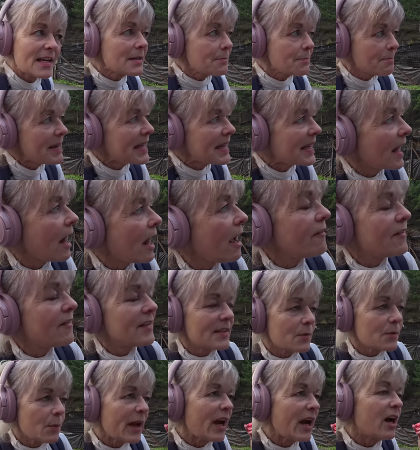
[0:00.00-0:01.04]
midlifers,
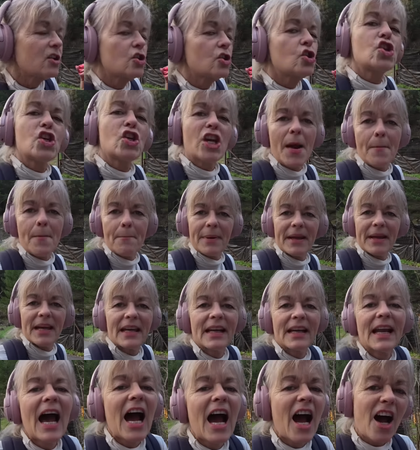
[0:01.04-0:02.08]
we are champion
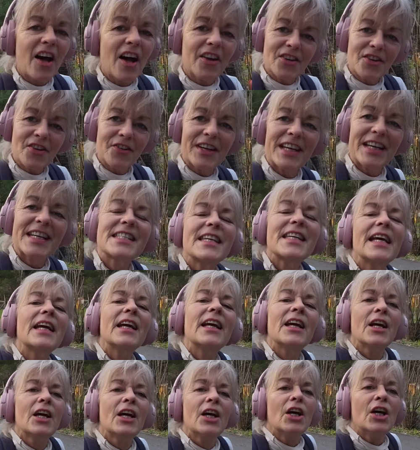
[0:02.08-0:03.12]
at undereating
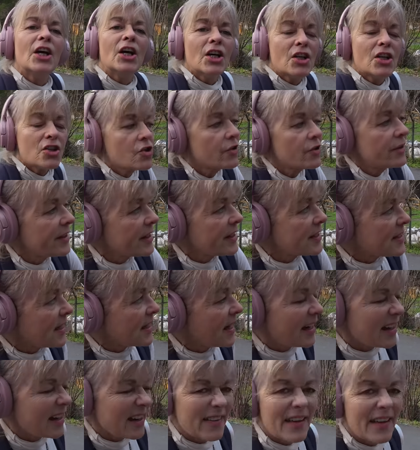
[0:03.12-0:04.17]
during the
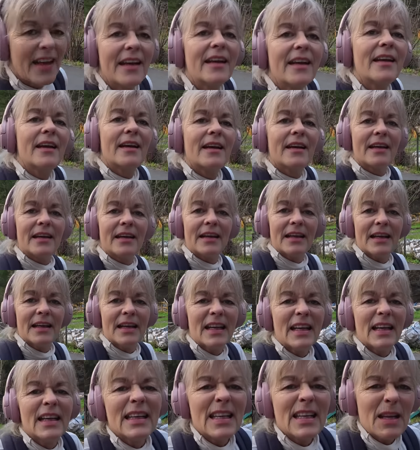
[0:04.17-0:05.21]
day and then
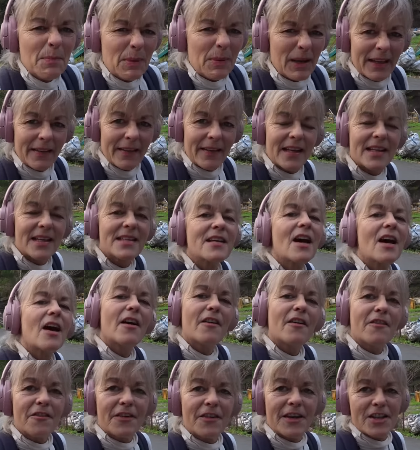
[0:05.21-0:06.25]
nibbling the entire
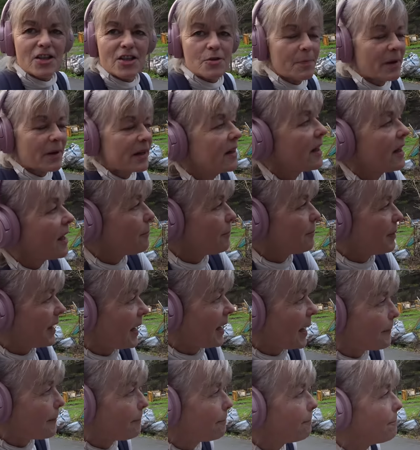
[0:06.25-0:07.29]
fridge by 9
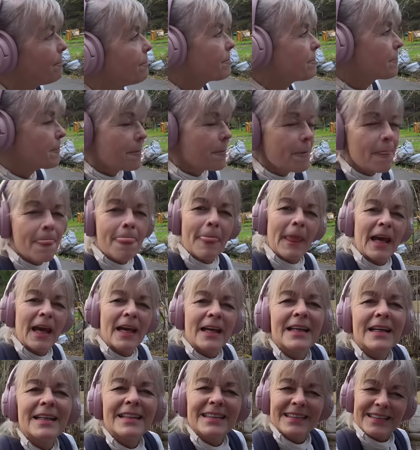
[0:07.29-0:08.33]
p.m.
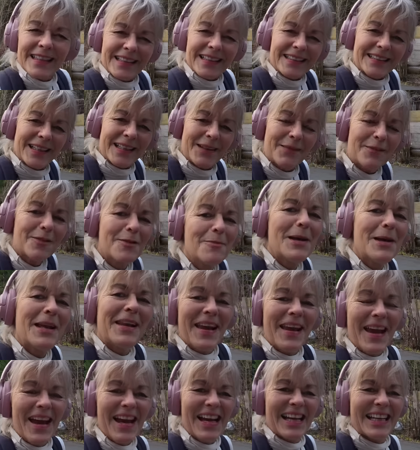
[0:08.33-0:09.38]
Does that sound
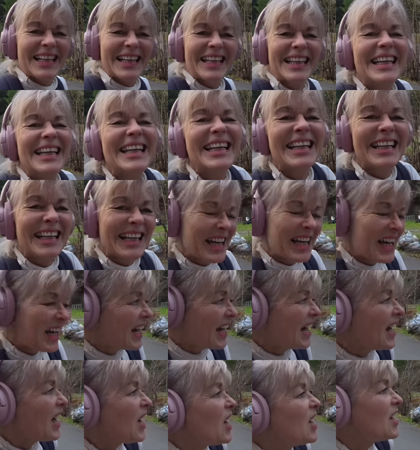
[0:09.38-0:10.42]
familiar?
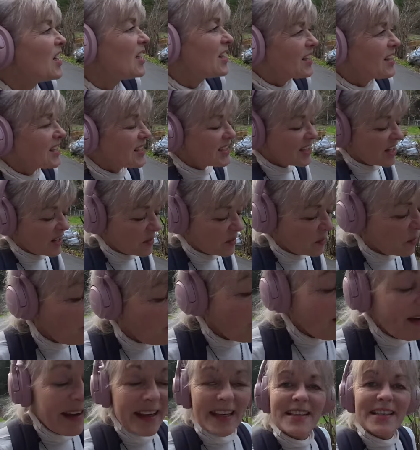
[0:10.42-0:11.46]
So why
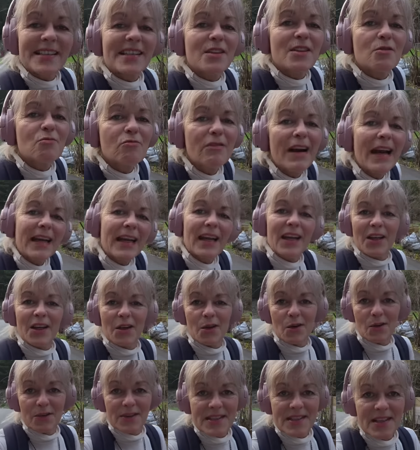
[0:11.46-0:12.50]
is this wrecking your
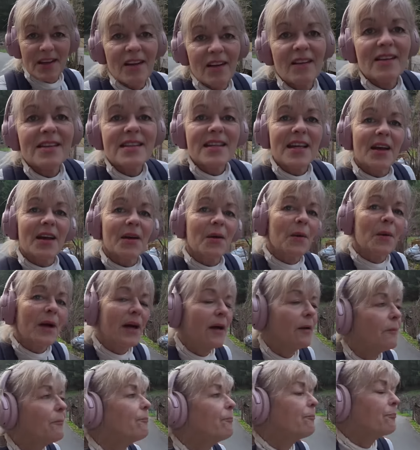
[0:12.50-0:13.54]
results?
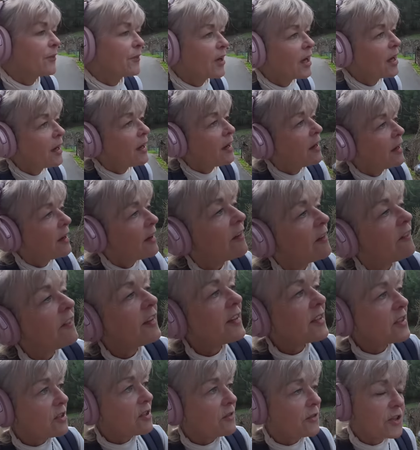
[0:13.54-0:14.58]
Well,
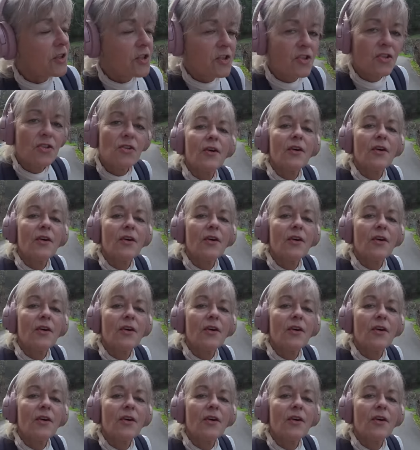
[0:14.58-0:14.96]
first off, you're just not